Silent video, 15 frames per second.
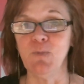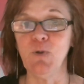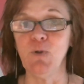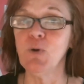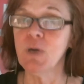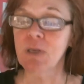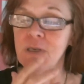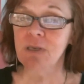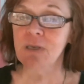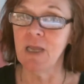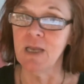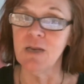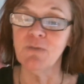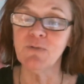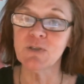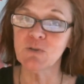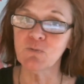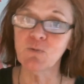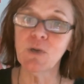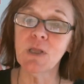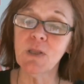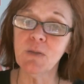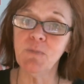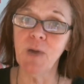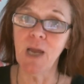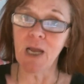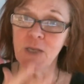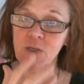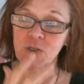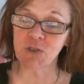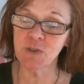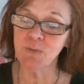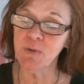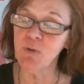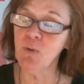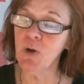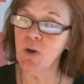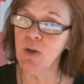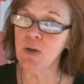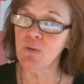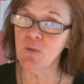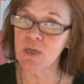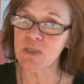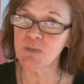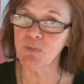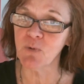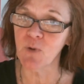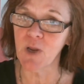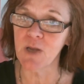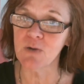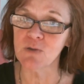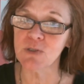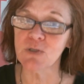You can, and if it's really bad, you should be wearing a respirator.